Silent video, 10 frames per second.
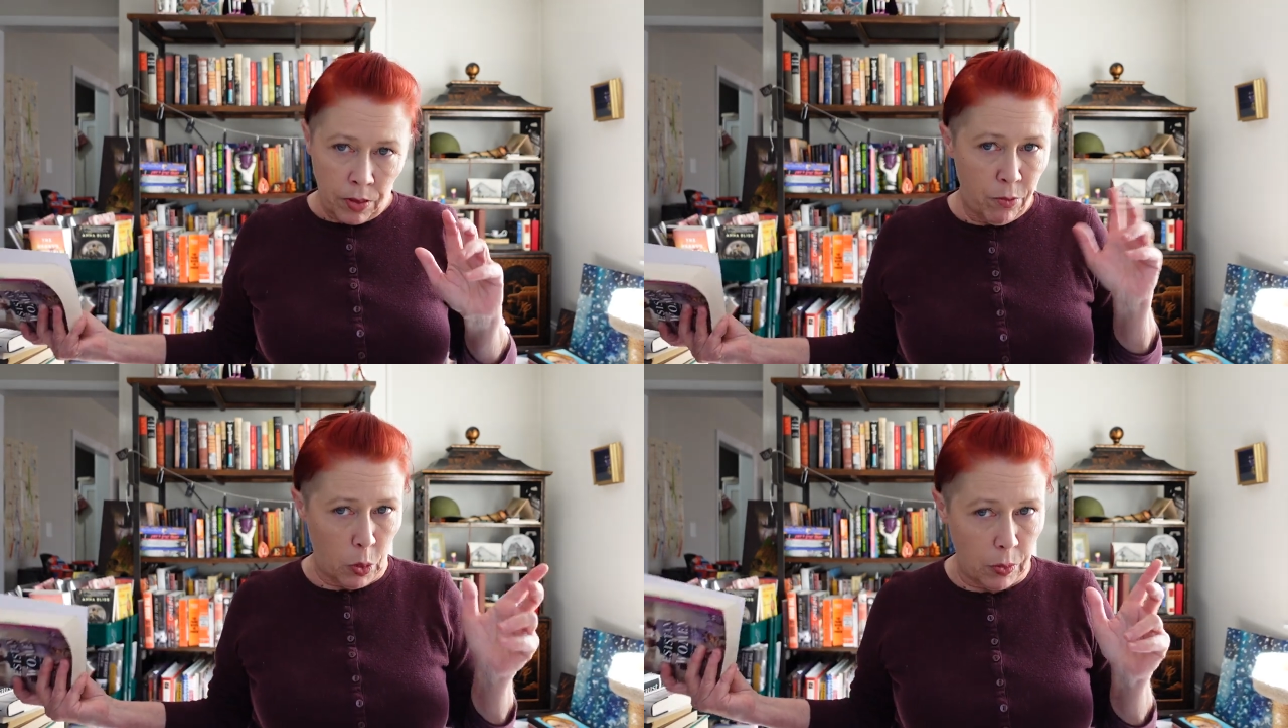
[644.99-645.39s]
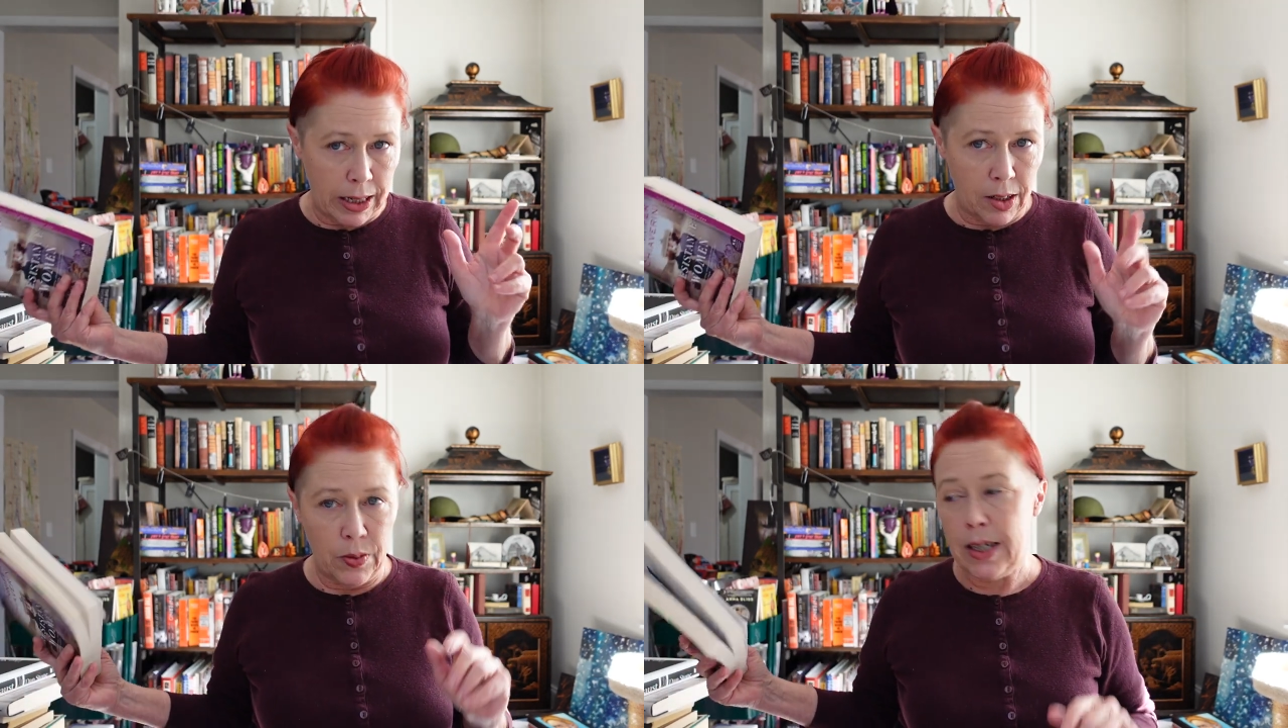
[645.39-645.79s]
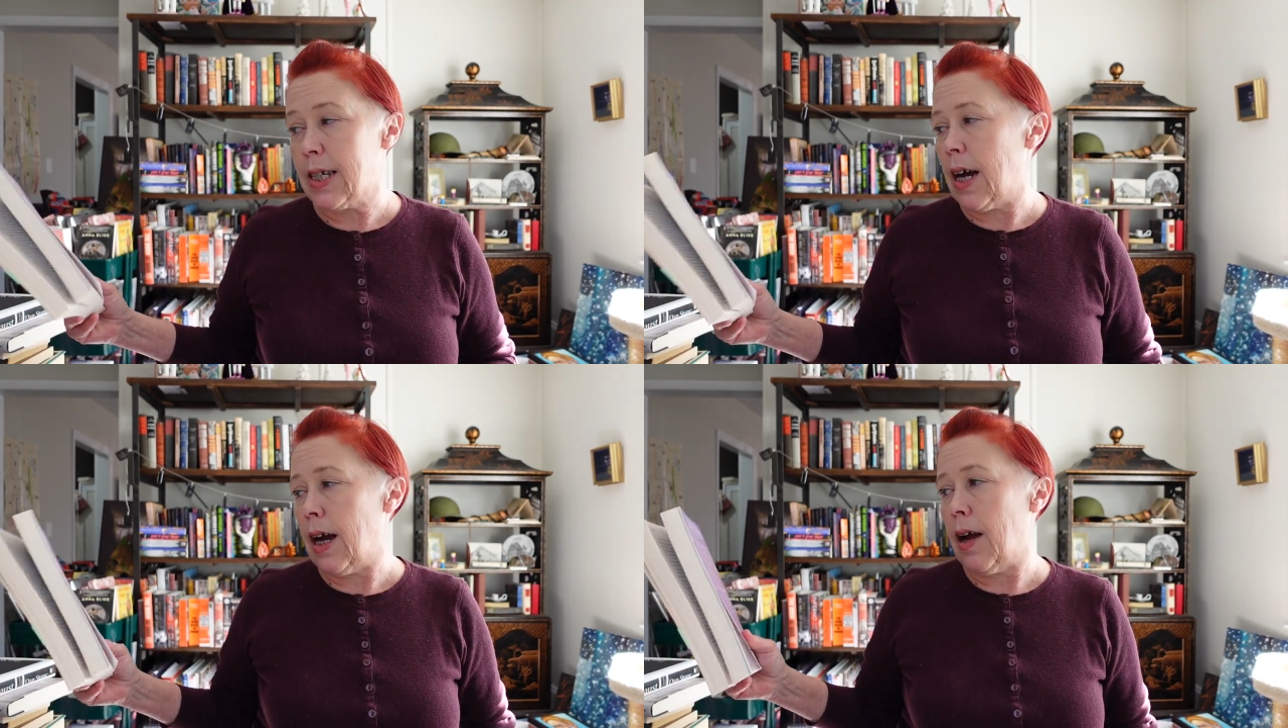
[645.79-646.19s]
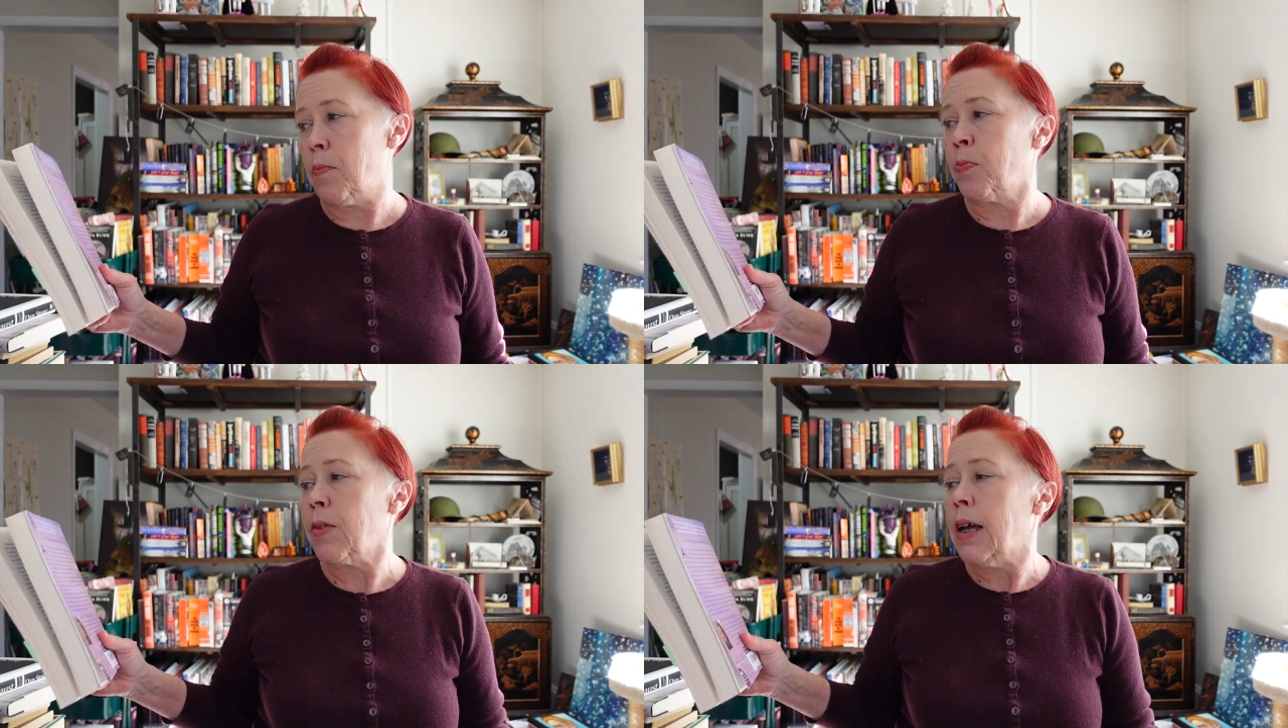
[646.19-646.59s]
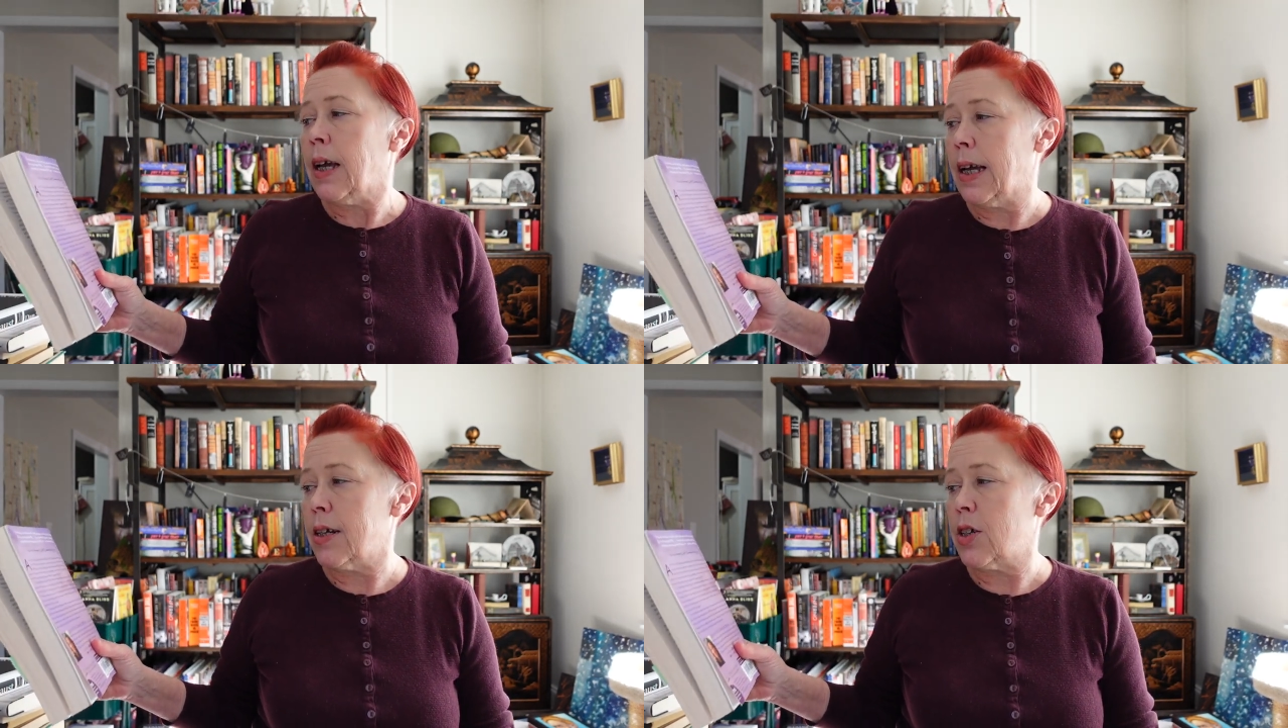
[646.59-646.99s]
for real this time,
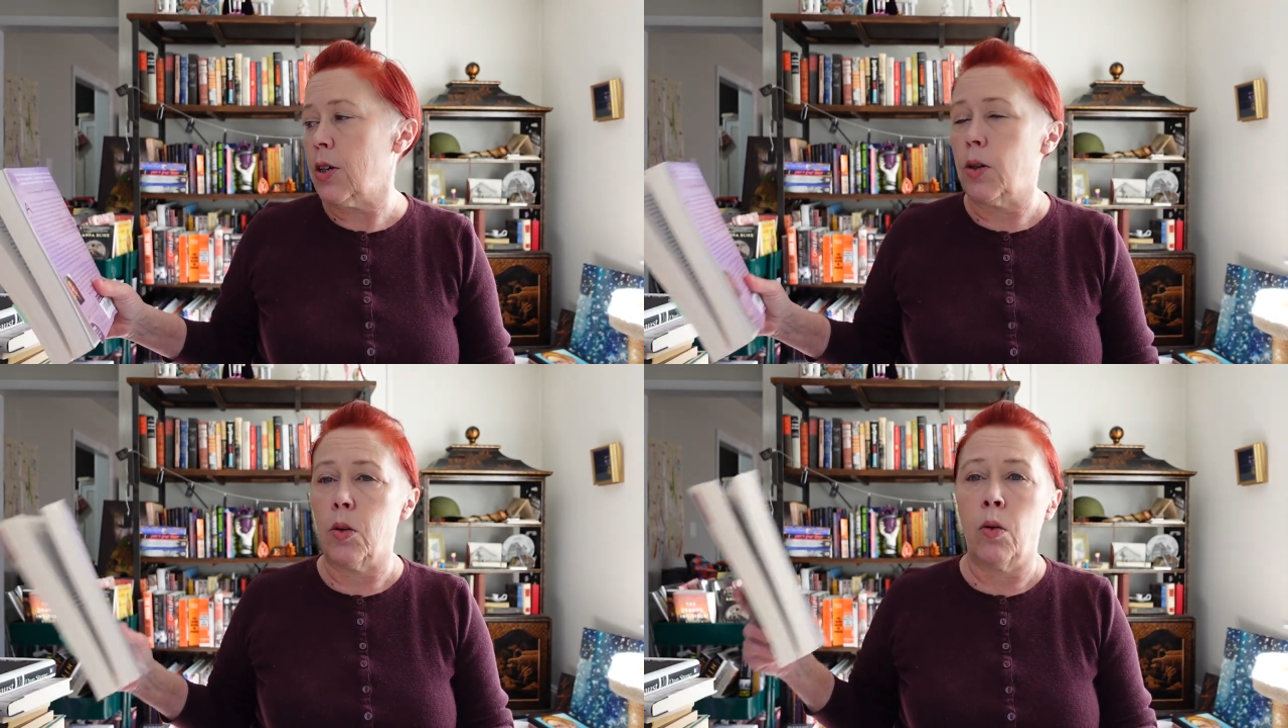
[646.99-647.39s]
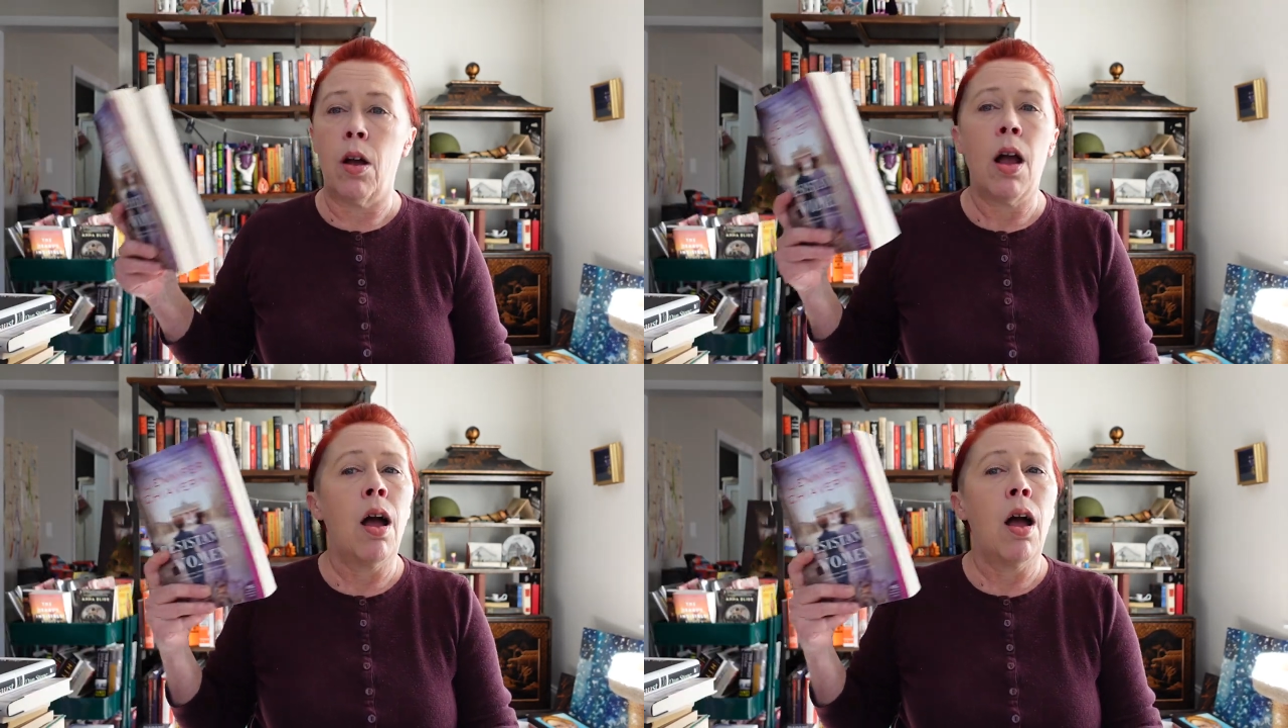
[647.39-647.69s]
into